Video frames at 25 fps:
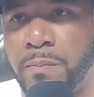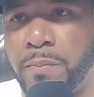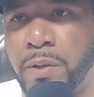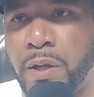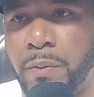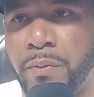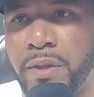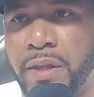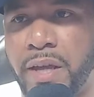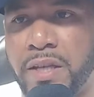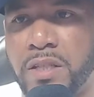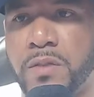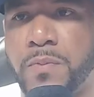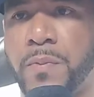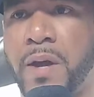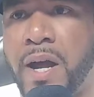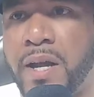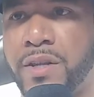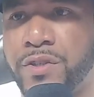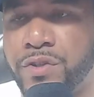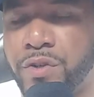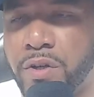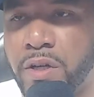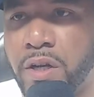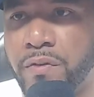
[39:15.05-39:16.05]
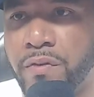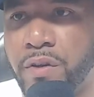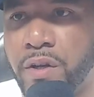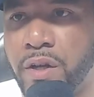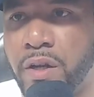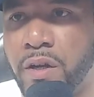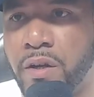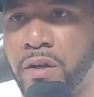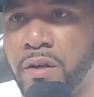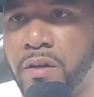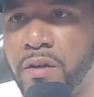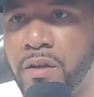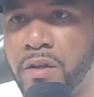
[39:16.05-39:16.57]
people that sponsor it every
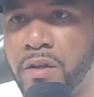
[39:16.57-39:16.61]
year.